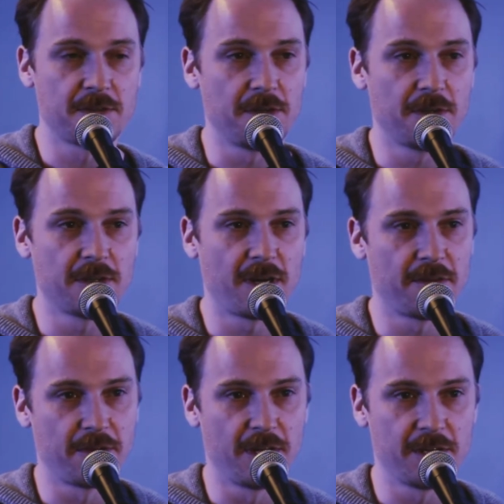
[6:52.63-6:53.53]
So you could
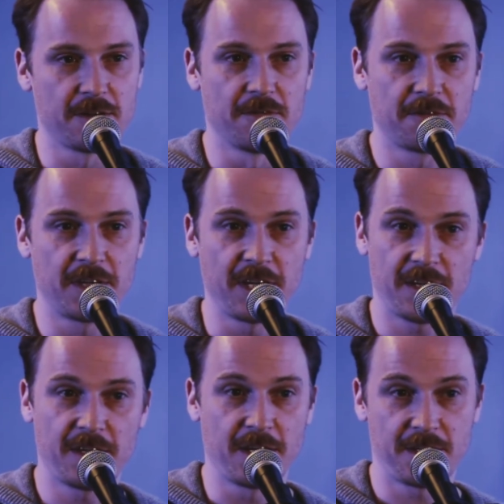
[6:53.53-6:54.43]
have the likes of kick,
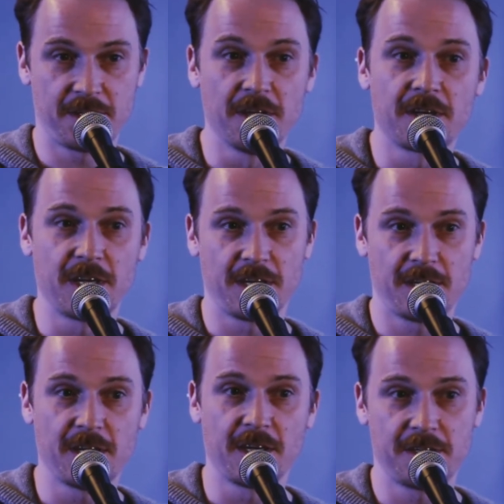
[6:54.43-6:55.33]
kick, snare, kick,
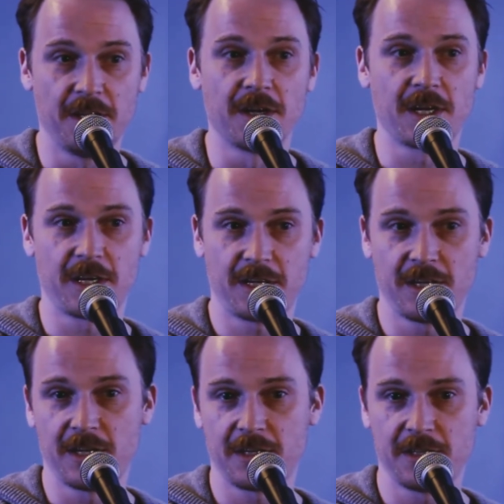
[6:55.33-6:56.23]
snare, kick,
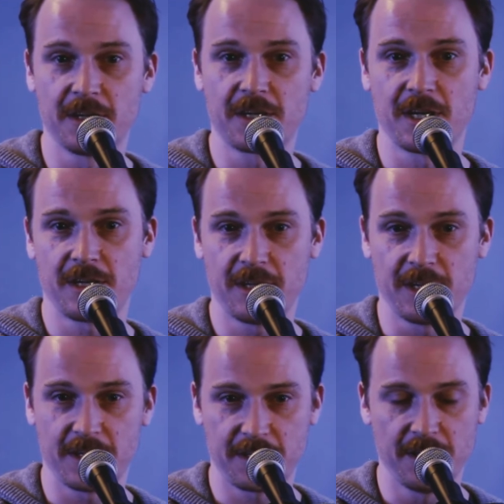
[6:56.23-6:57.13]
snare,
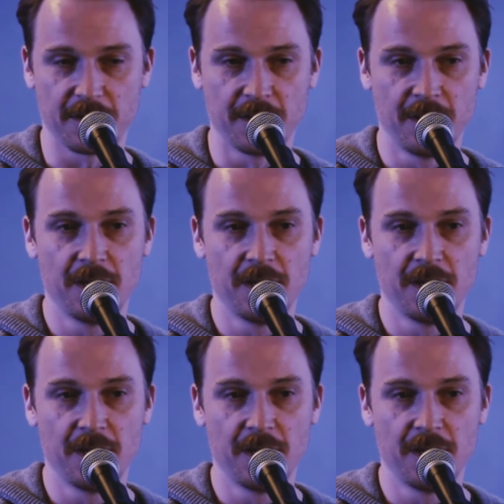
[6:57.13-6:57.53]
kick, snare.